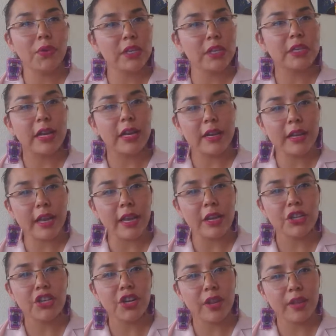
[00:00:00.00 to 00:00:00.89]
the
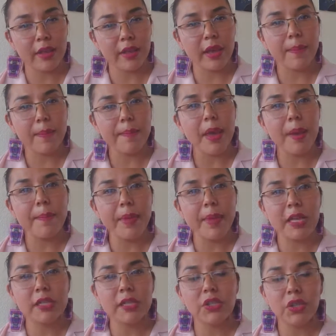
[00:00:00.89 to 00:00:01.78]
dedication and the
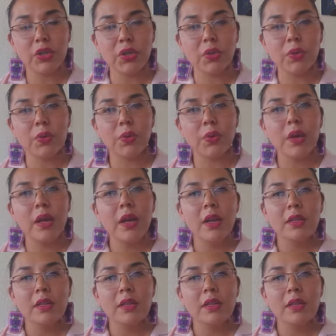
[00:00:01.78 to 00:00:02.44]
commitment to